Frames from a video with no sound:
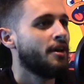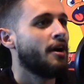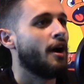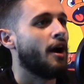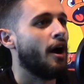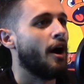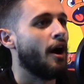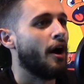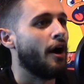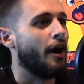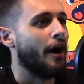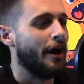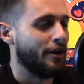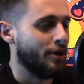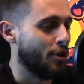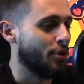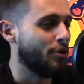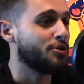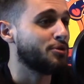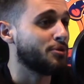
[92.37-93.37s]
I
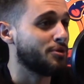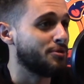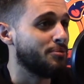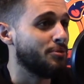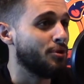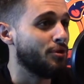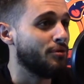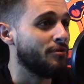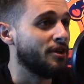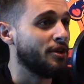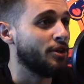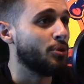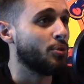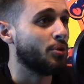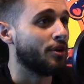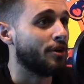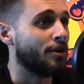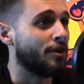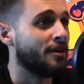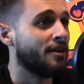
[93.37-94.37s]
know this was a movie you
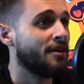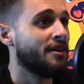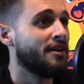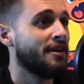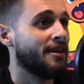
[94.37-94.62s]
were